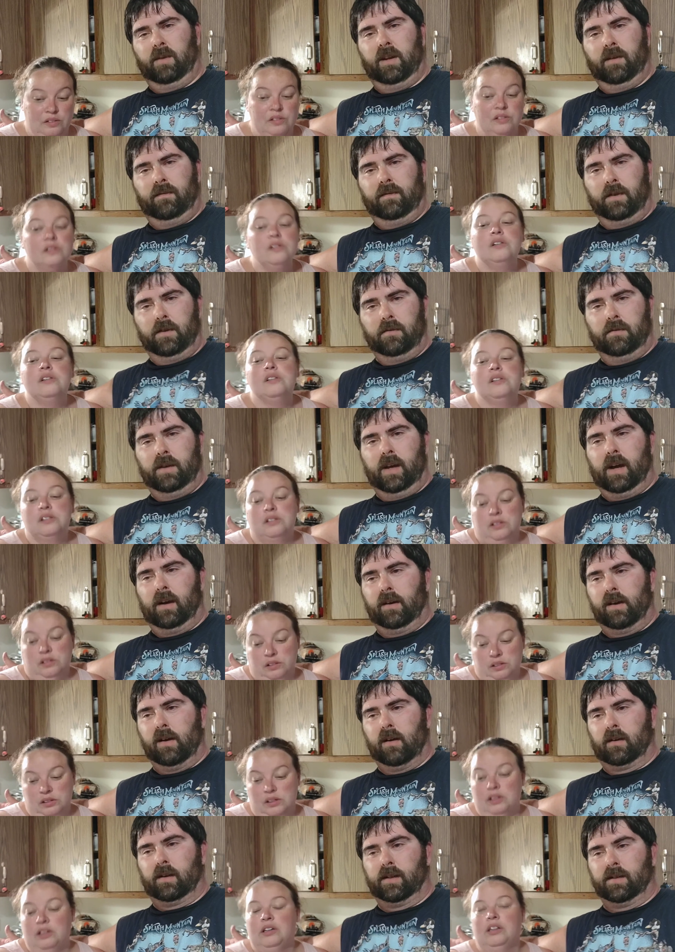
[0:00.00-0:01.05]
Speaker 1: bit of food down
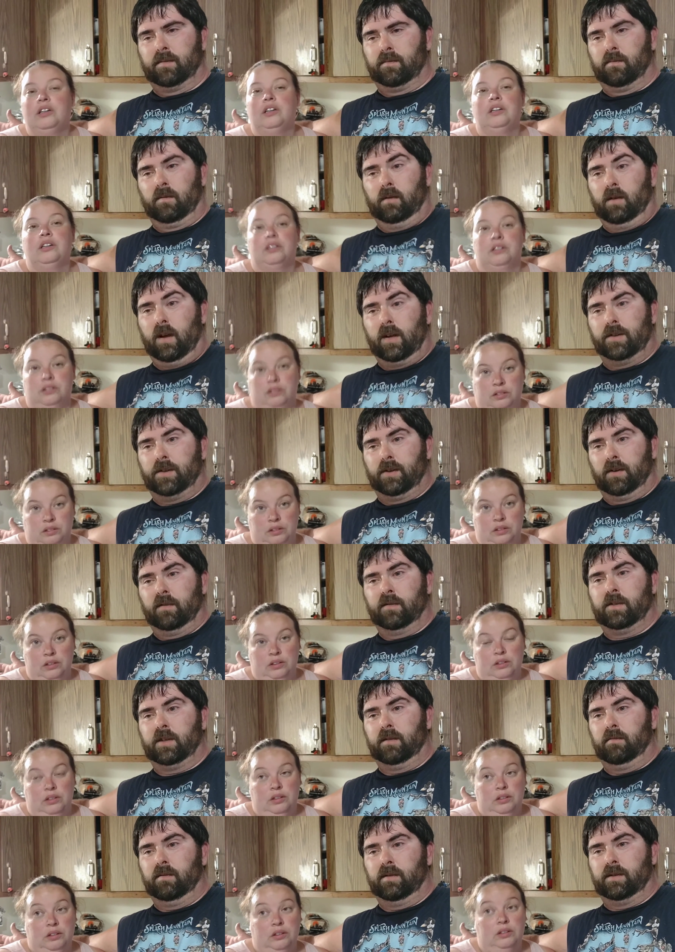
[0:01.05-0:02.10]
there because we're not sure if
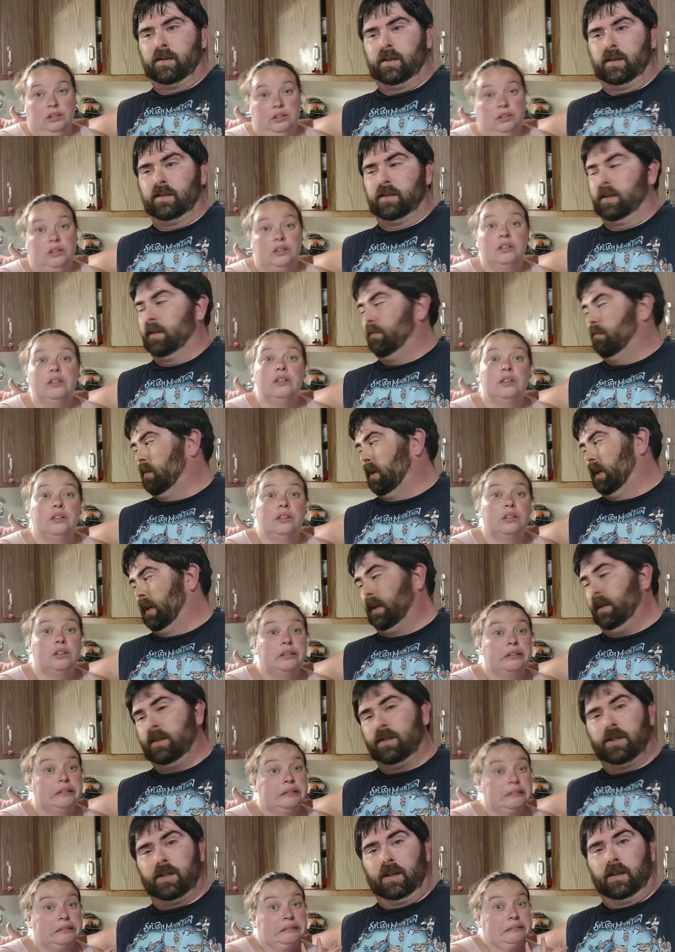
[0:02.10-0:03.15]
she was, has even been
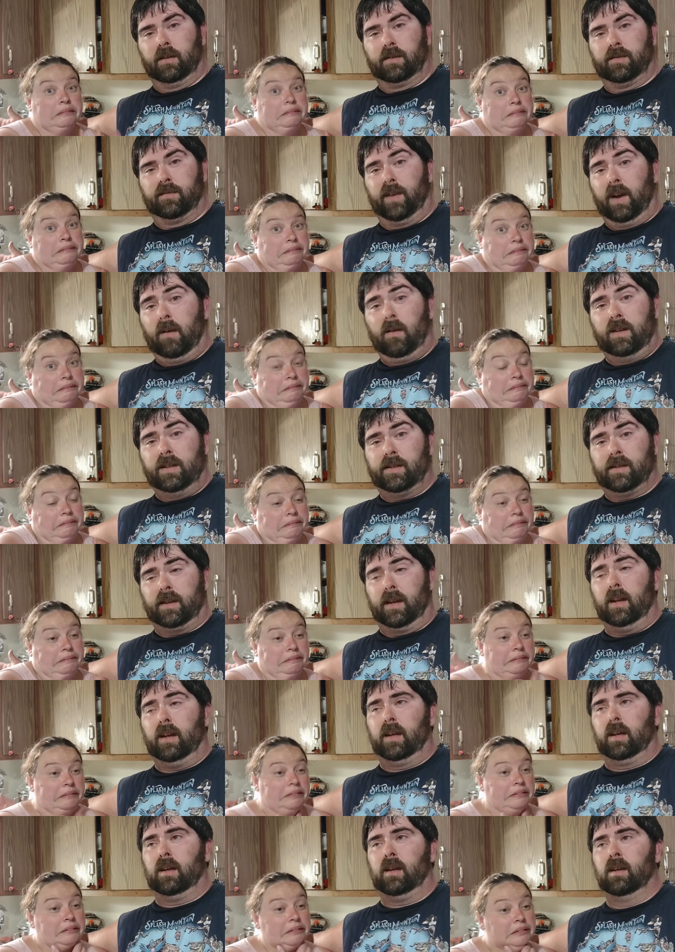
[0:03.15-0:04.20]
eating. She looks very
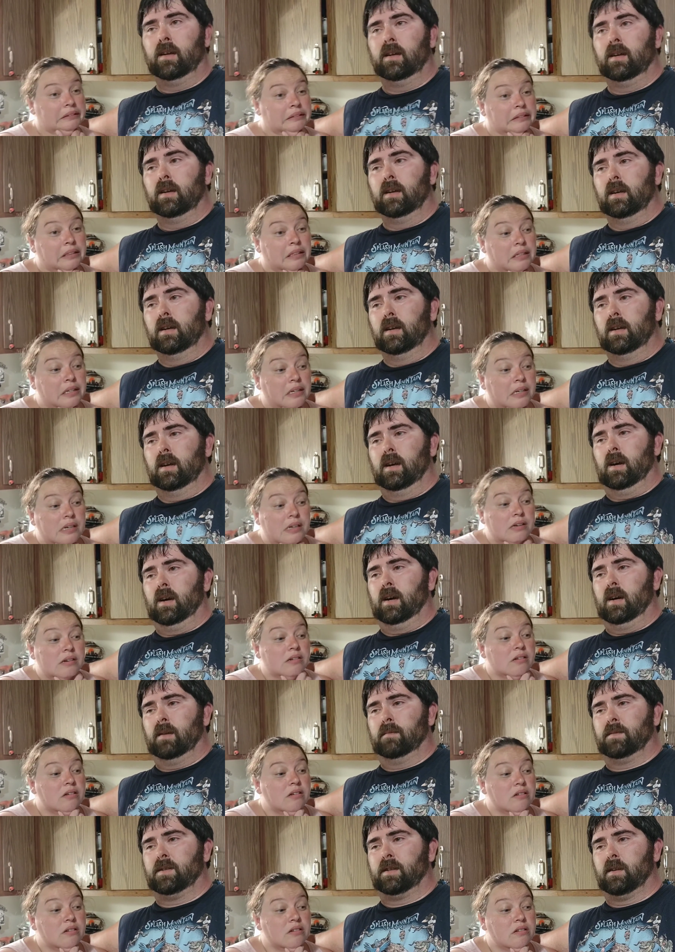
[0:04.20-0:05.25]
skinny.
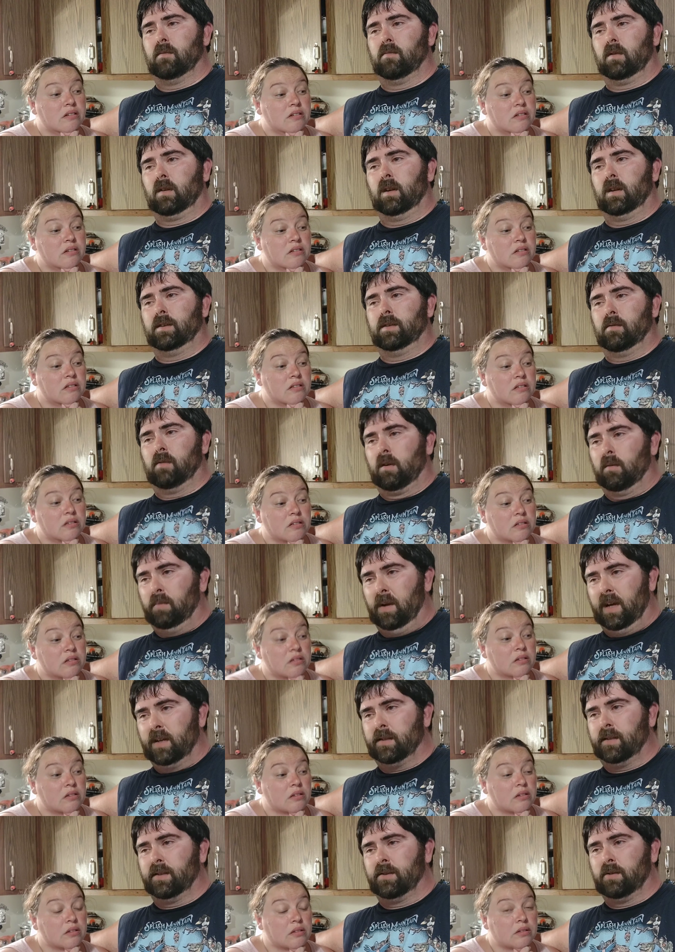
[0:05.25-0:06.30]
Um, so we're going to do our
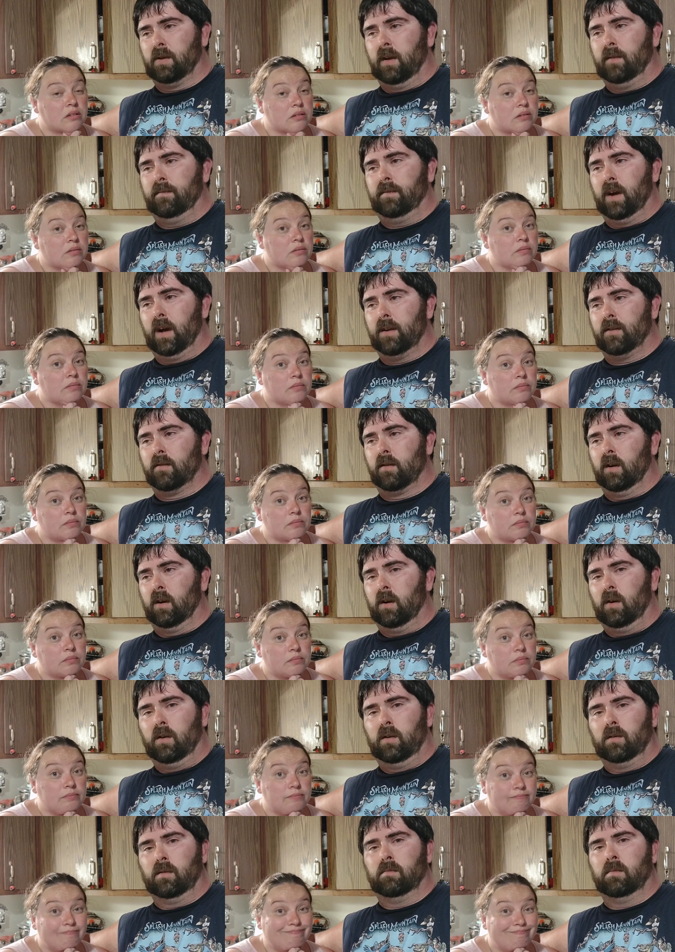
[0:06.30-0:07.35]
best to try and find her a
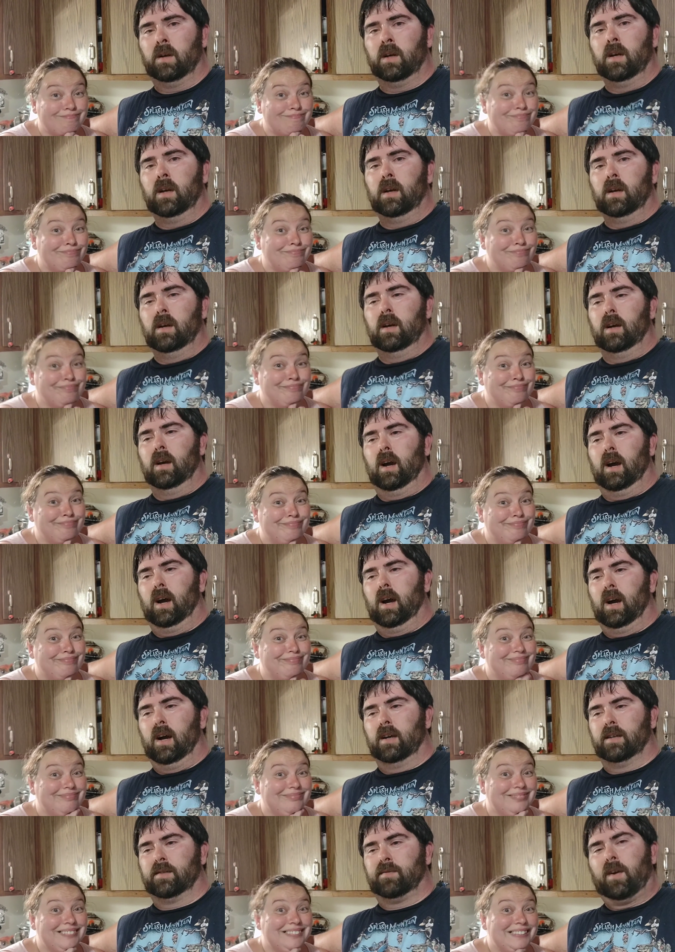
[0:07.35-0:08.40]
home.
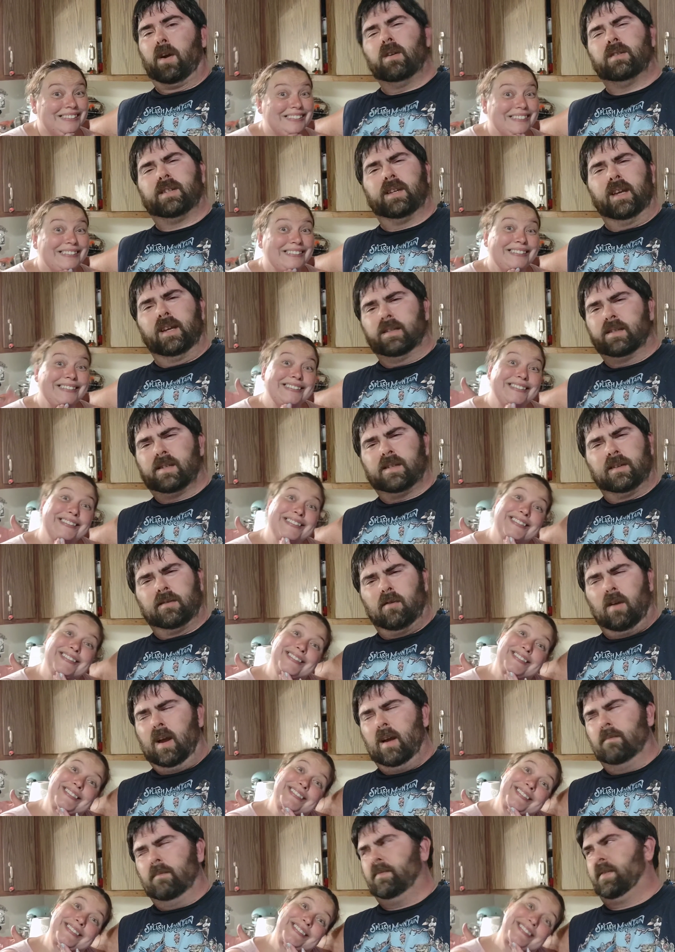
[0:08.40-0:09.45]
Uh, as far as the
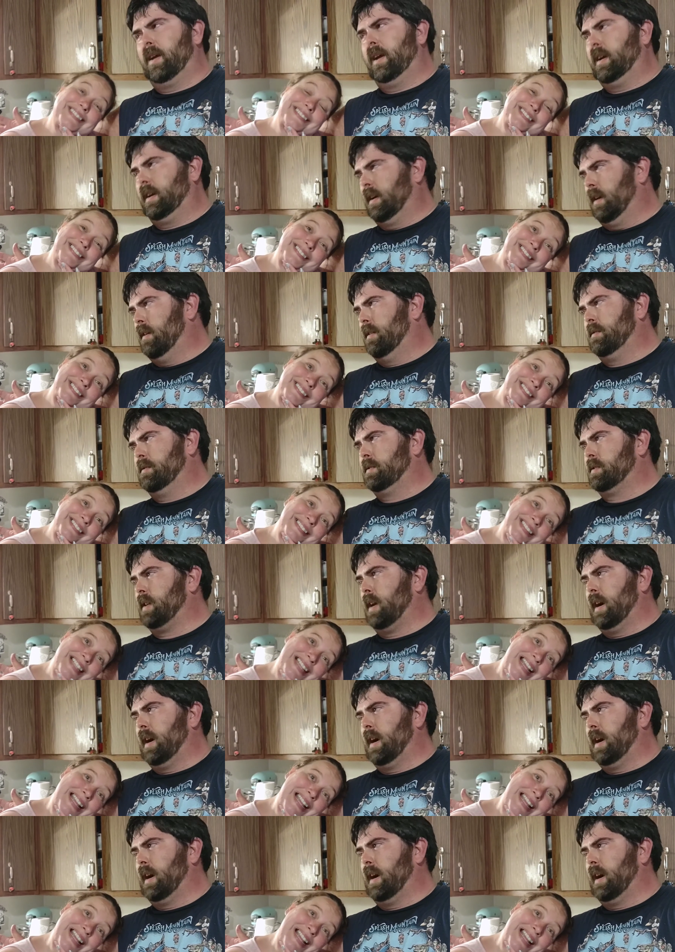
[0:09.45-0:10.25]
Instagram thing goes,